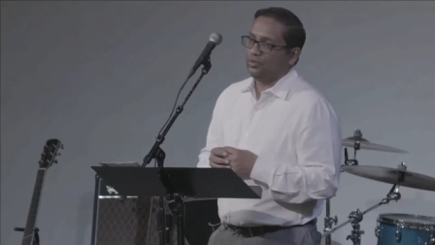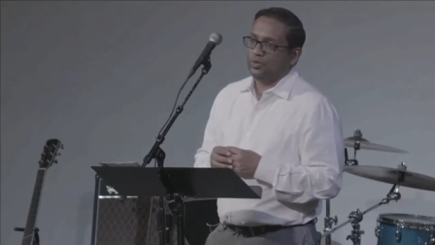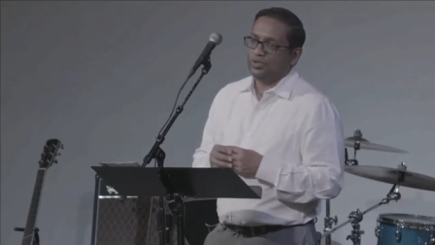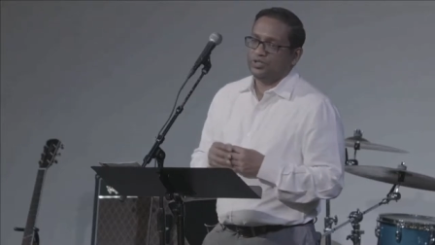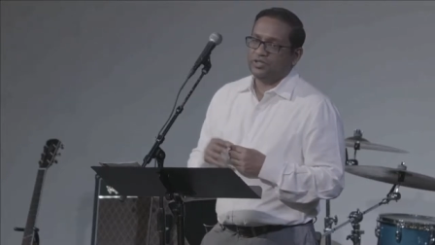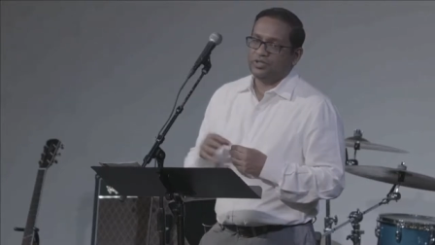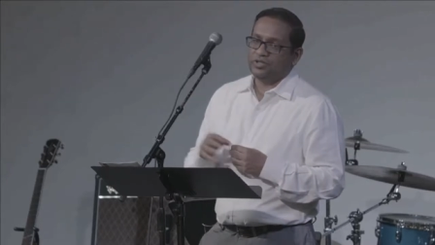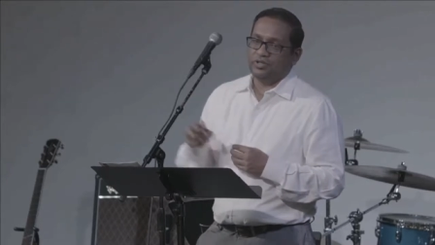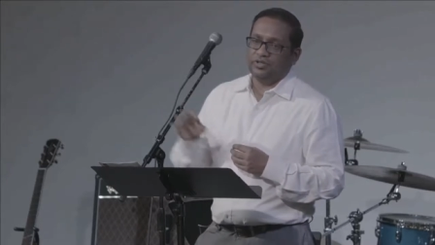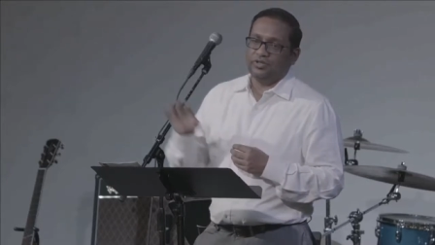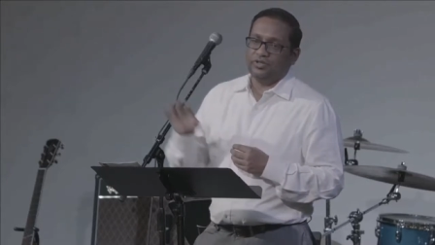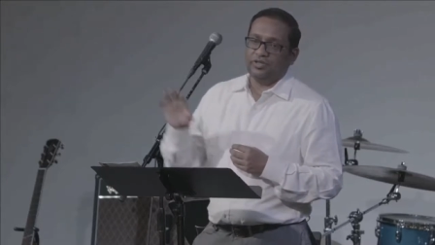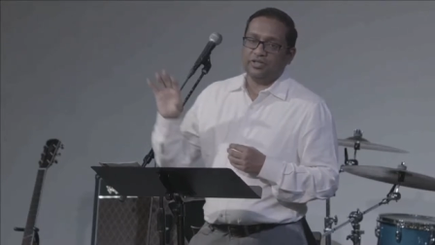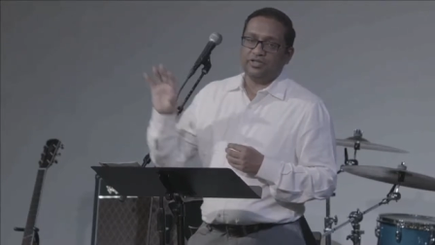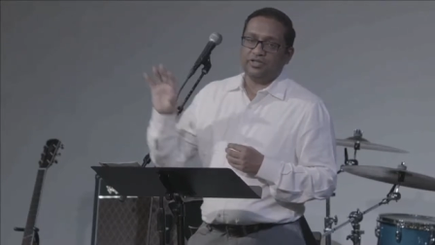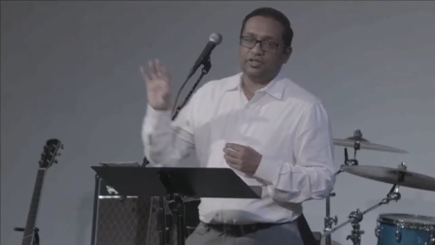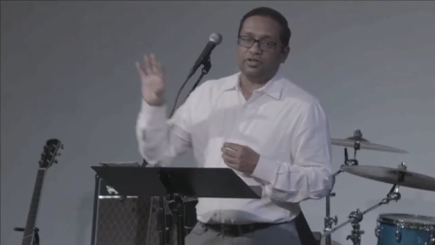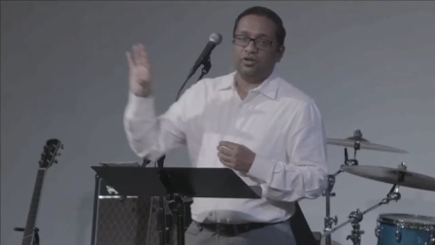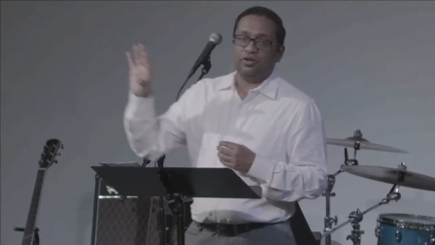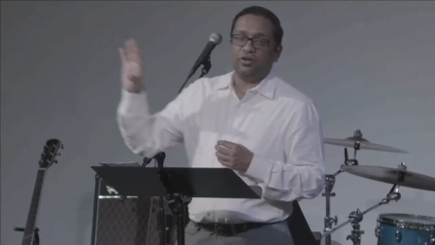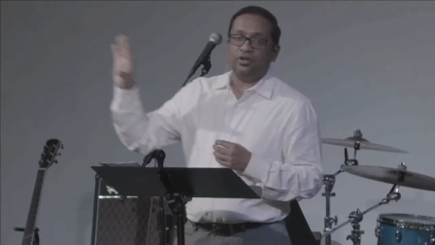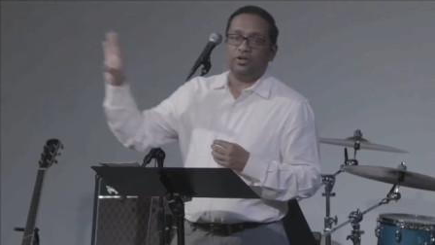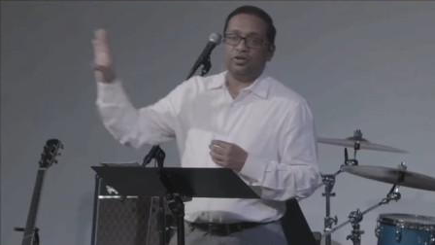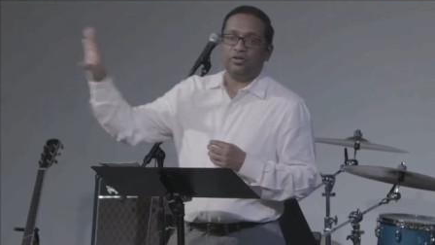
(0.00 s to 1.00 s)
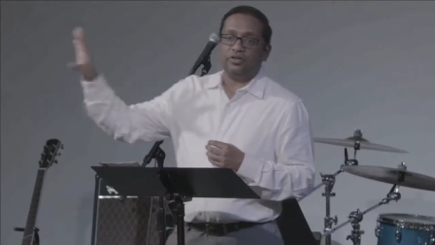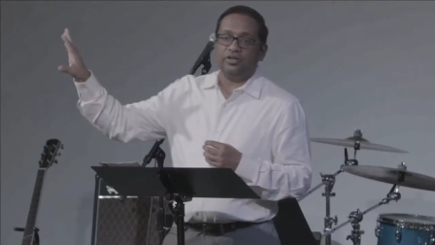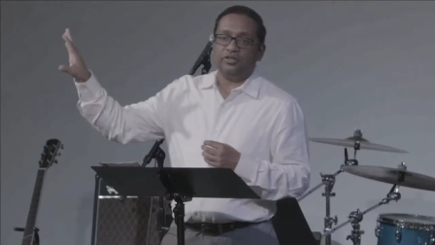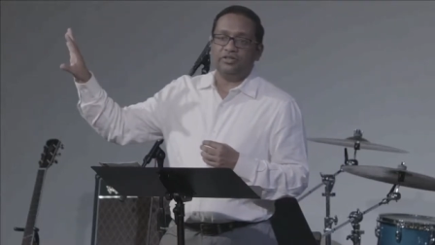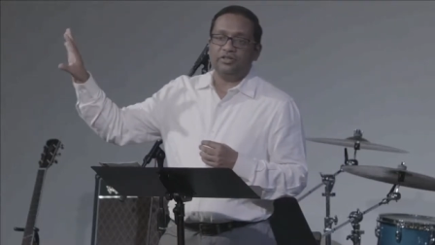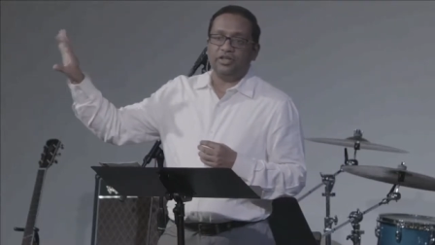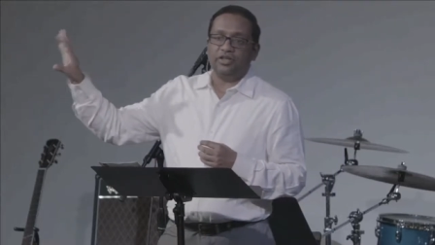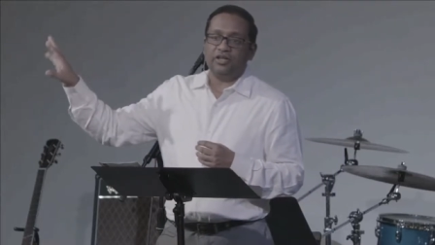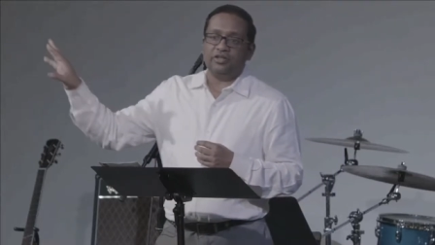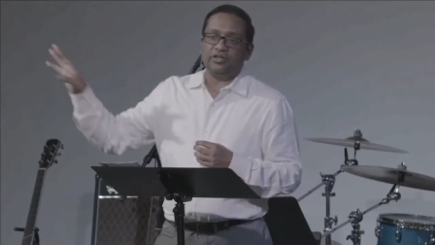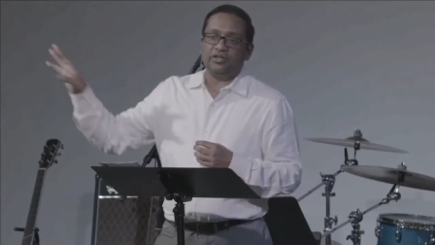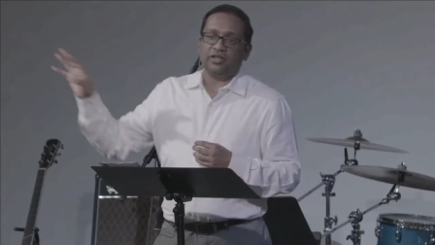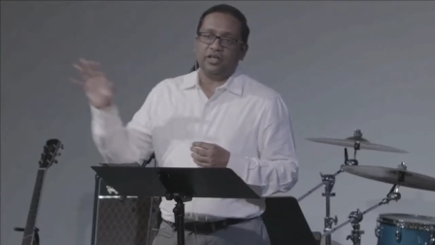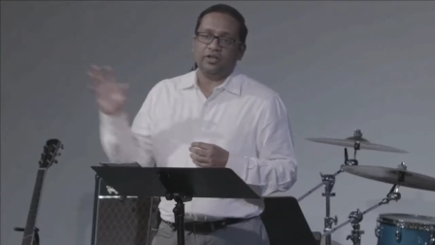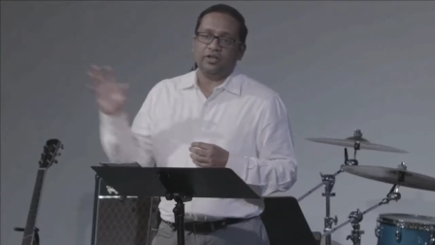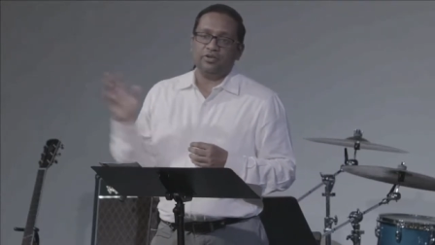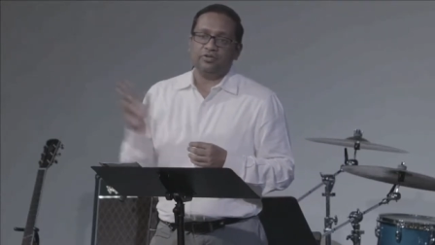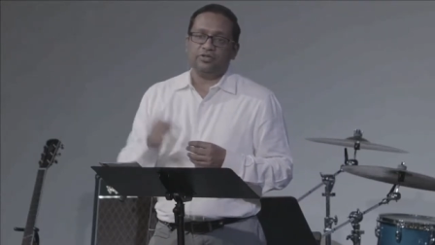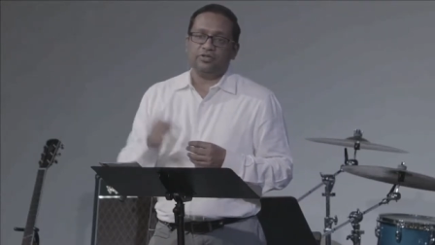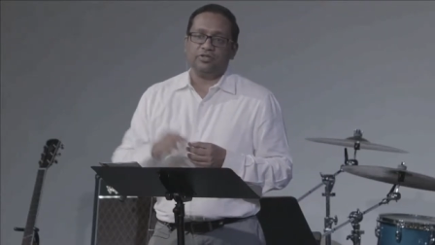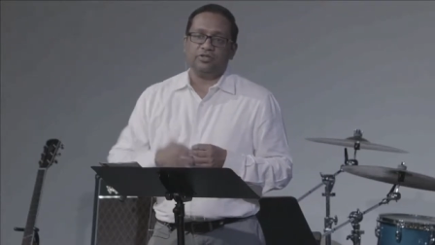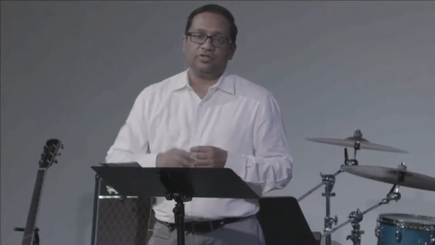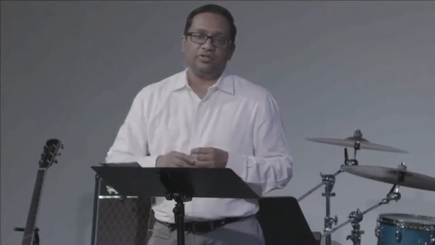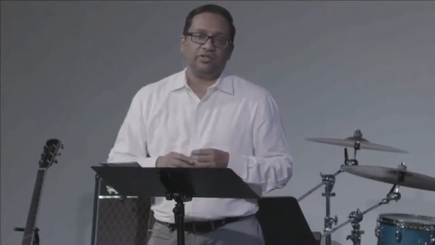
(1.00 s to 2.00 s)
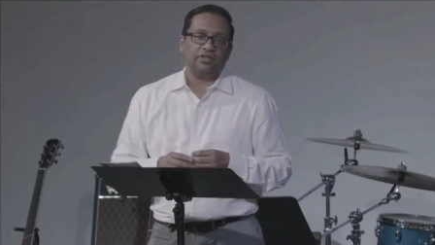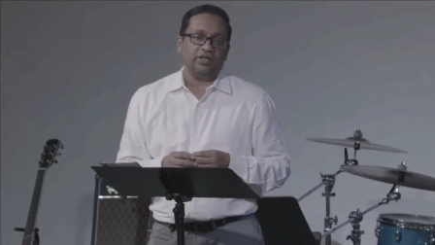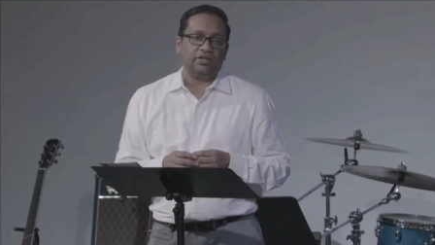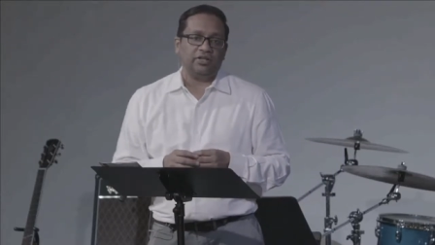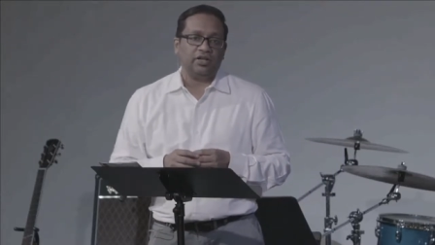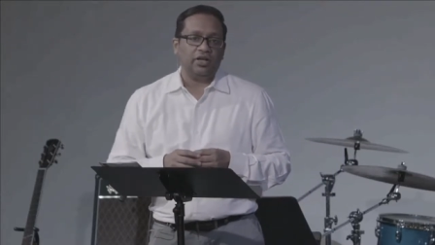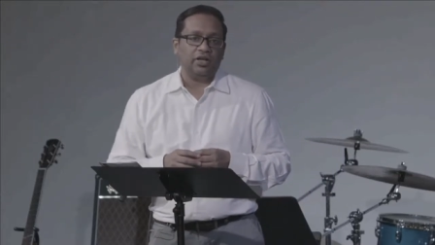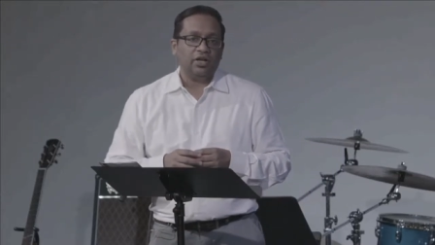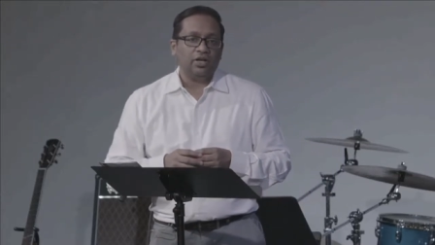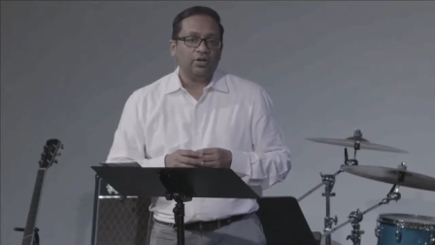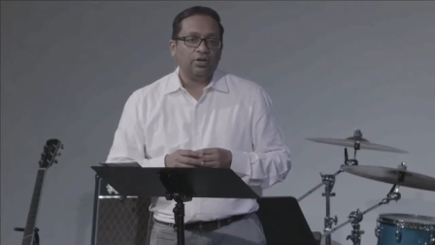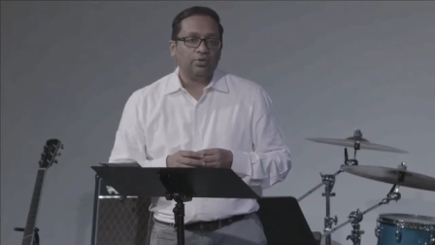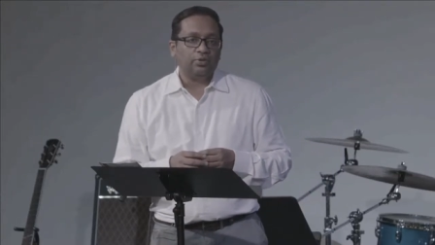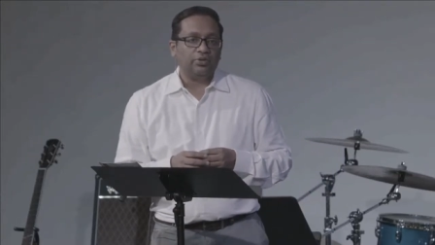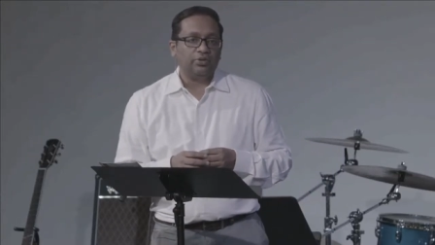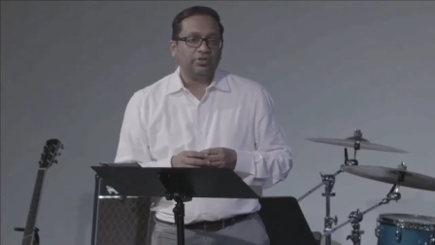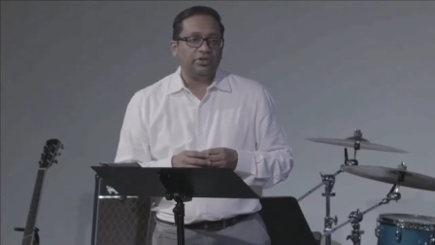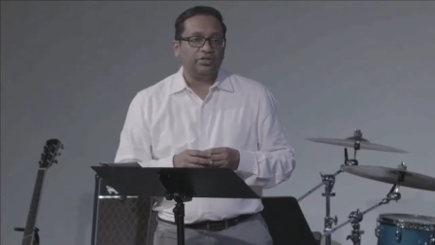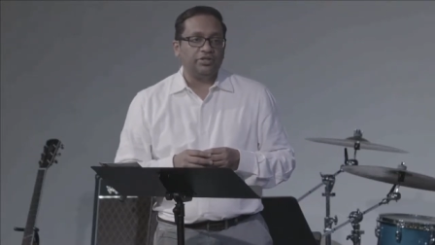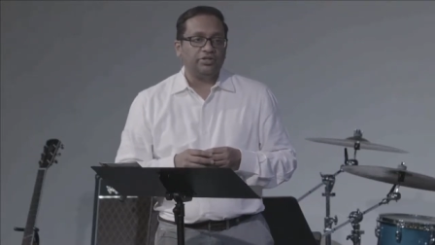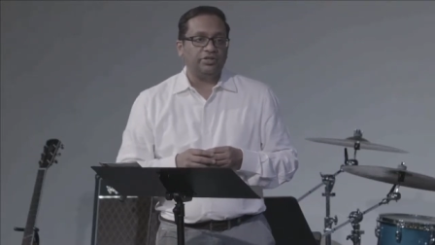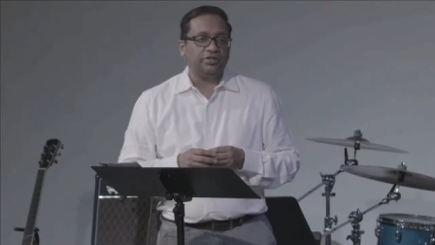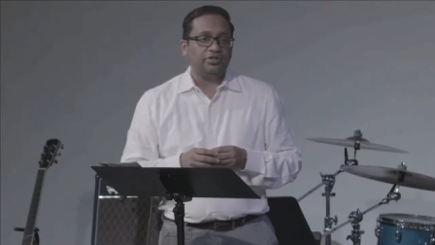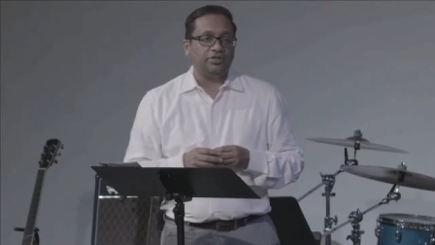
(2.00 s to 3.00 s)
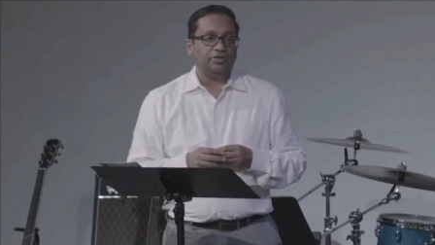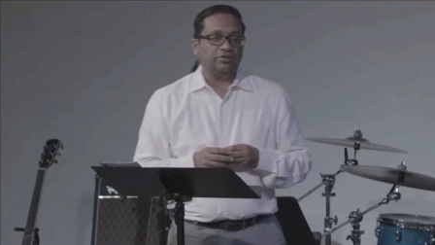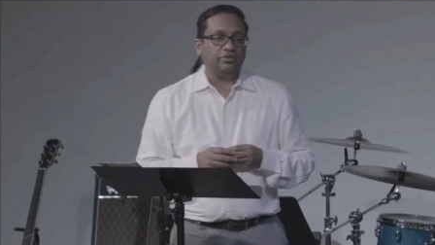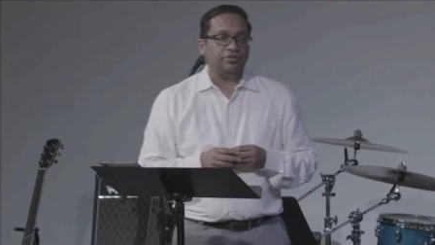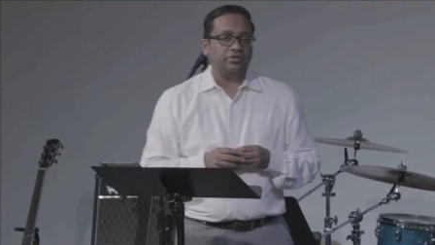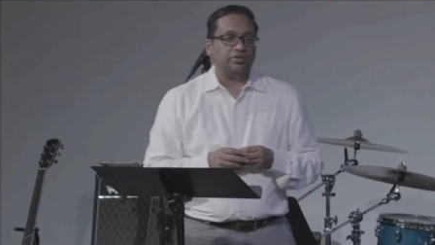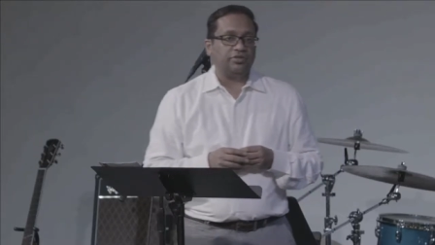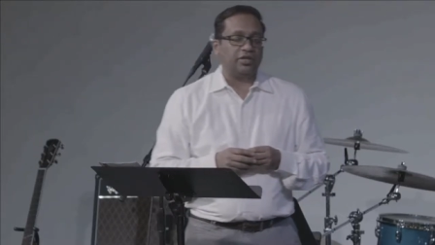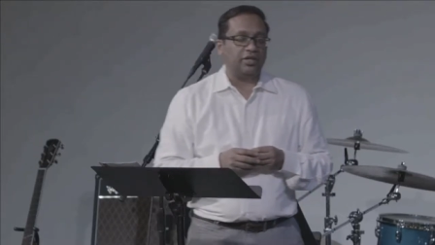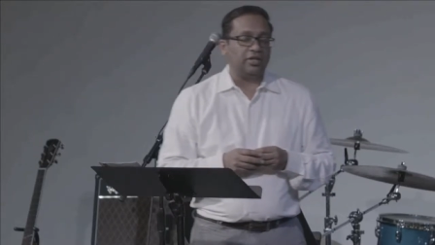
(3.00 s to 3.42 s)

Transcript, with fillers: was to discard the Gentiles and sit with the Jews.